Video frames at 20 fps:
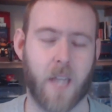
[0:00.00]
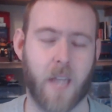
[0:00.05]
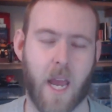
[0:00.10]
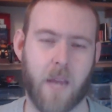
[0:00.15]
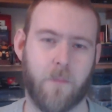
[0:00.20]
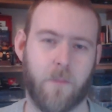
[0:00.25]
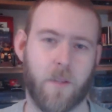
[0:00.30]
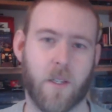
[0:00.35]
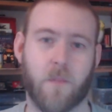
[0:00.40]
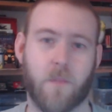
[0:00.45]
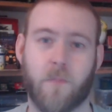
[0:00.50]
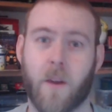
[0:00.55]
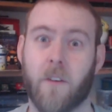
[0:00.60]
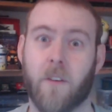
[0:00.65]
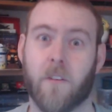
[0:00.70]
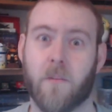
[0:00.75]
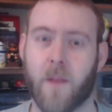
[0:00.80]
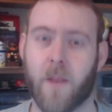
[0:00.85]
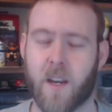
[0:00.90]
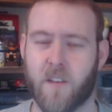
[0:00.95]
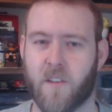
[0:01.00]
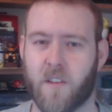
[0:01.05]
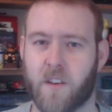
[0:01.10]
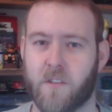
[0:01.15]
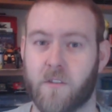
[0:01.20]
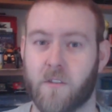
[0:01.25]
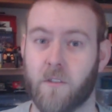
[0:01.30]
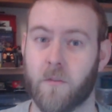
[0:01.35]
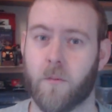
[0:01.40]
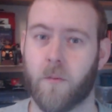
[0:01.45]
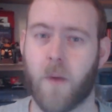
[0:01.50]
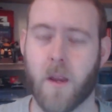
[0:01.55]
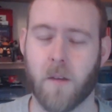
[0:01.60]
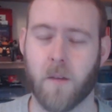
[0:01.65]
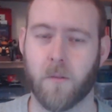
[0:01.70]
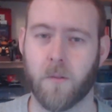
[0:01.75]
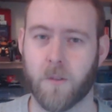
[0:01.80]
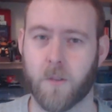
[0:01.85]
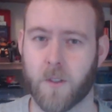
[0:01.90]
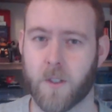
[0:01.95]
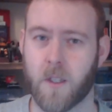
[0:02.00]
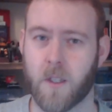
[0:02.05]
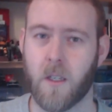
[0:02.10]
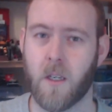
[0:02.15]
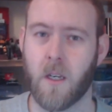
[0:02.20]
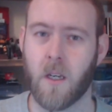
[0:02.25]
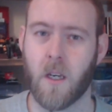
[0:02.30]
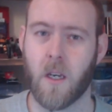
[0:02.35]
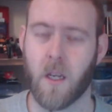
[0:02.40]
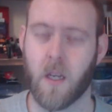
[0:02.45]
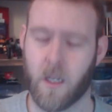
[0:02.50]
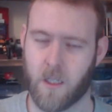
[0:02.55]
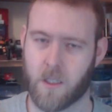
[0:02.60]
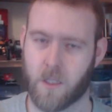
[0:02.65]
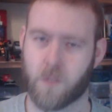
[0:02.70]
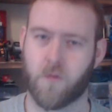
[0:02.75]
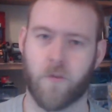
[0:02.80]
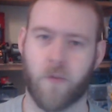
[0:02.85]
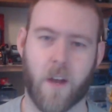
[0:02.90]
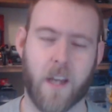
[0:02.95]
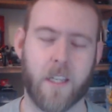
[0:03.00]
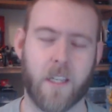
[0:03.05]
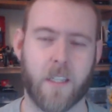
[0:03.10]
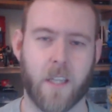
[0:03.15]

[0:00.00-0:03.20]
a bespoke manufacturer of wheels is great.